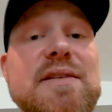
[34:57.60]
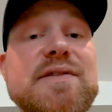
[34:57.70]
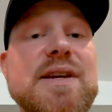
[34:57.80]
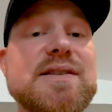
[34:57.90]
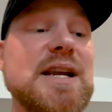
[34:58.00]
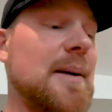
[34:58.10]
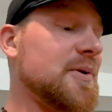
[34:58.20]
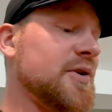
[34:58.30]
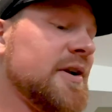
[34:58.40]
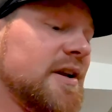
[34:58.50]
gives us an
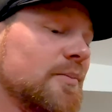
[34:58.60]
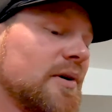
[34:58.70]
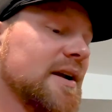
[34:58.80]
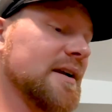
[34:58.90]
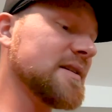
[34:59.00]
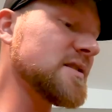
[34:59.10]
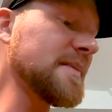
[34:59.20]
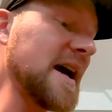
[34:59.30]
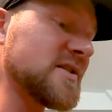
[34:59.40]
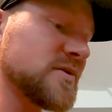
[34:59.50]
opportunity to bring
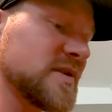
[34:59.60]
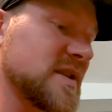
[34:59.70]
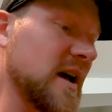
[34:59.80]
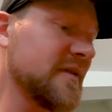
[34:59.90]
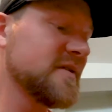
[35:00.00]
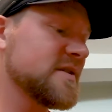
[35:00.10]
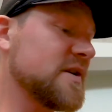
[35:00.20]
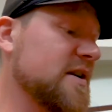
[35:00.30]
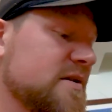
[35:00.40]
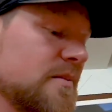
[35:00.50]
some extra stuff.
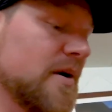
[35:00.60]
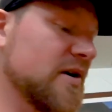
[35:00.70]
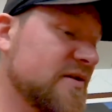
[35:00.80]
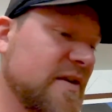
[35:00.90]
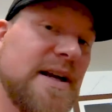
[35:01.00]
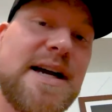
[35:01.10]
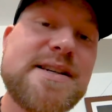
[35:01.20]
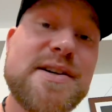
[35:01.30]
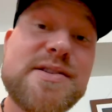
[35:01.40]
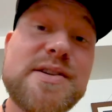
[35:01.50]
So here's a bonus for you
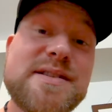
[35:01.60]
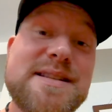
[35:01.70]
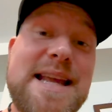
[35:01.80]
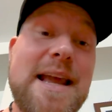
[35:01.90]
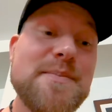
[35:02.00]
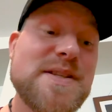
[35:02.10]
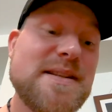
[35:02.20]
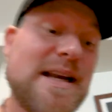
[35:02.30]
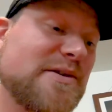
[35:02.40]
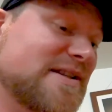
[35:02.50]
guys. Here's those tapes that I